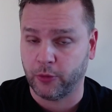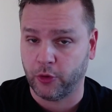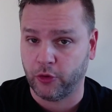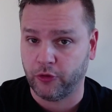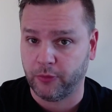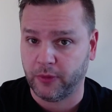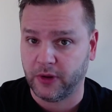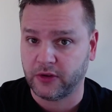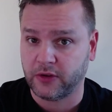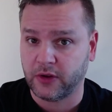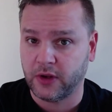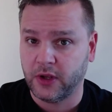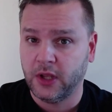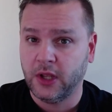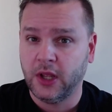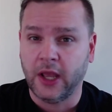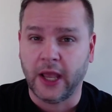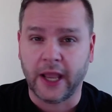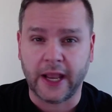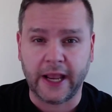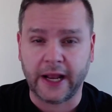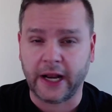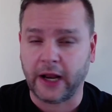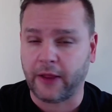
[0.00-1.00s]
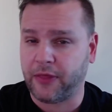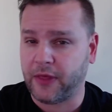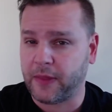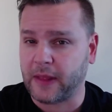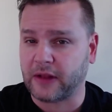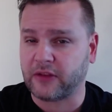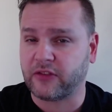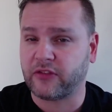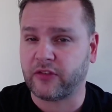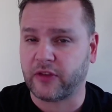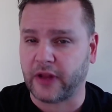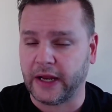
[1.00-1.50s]
movement. Again, I think
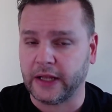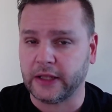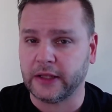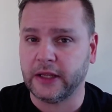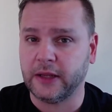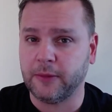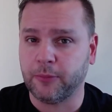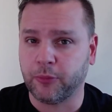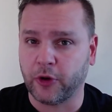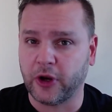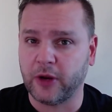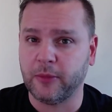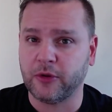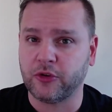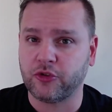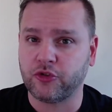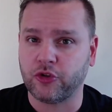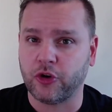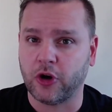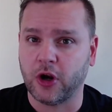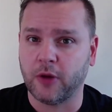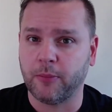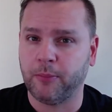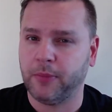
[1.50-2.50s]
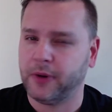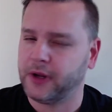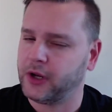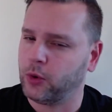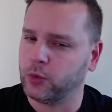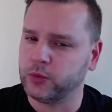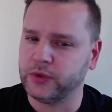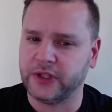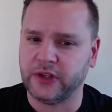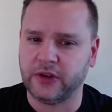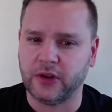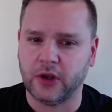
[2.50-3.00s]
that's slightly premature, but
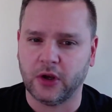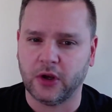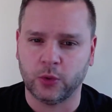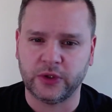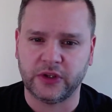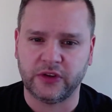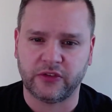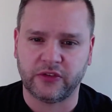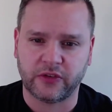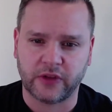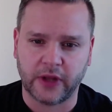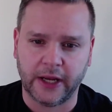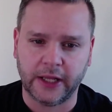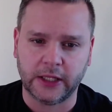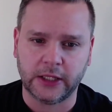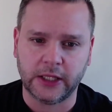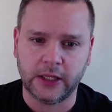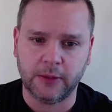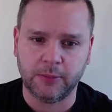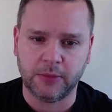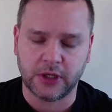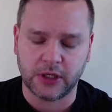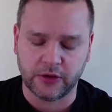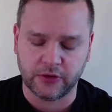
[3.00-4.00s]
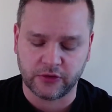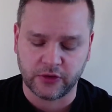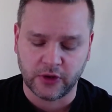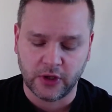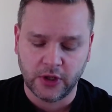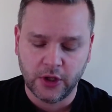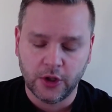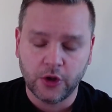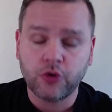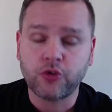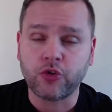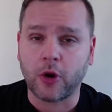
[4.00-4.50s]
only slightly, because
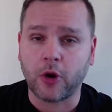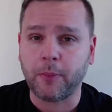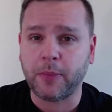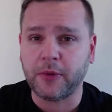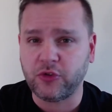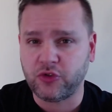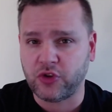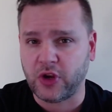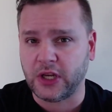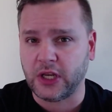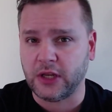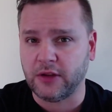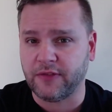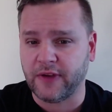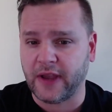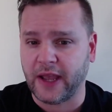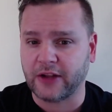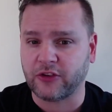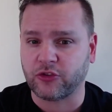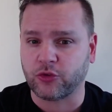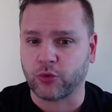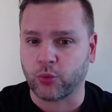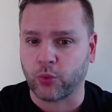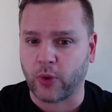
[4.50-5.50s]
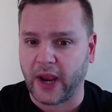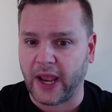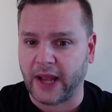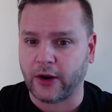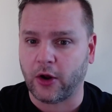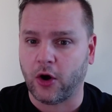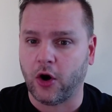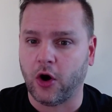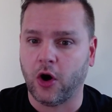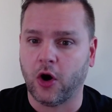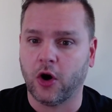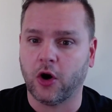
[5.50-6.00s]
Trump and J.D. Vance
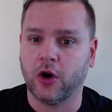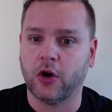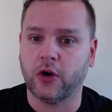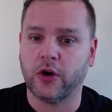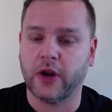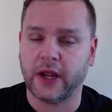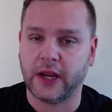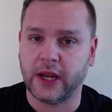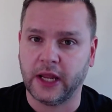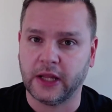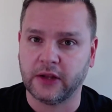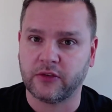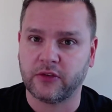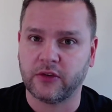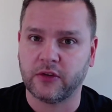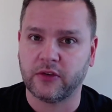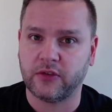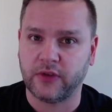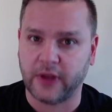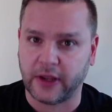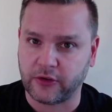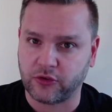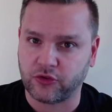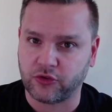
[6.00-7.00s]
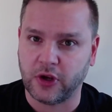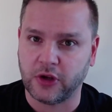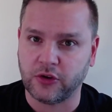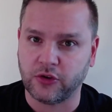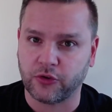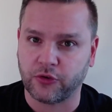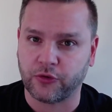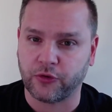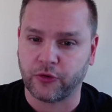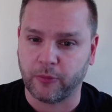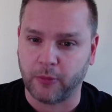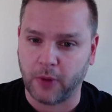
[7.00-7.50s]
ran hard against sex
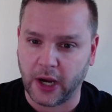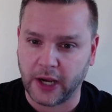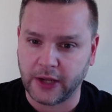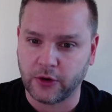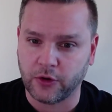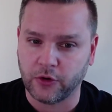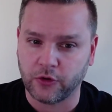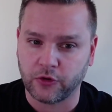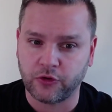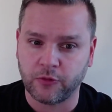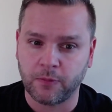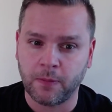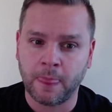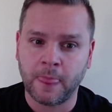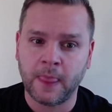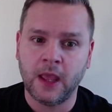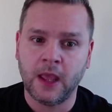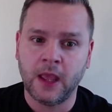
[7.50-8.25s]
changes for minors,